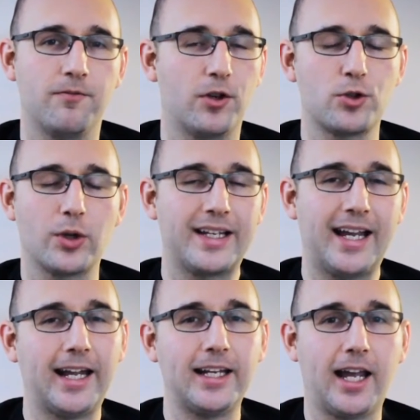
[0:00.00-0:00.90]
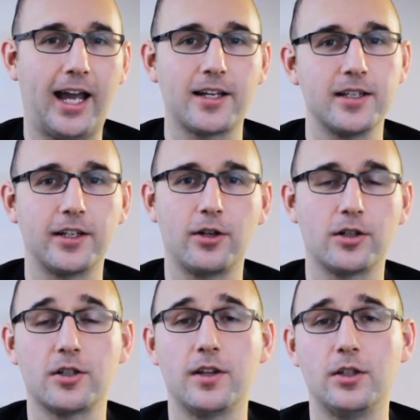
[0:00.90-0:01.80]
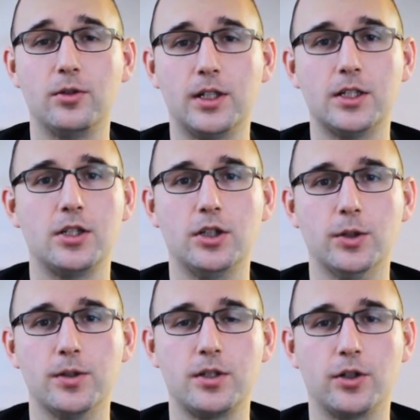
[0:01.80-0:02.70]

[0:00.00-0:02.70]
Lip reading: Virtually any accent character that you need to use,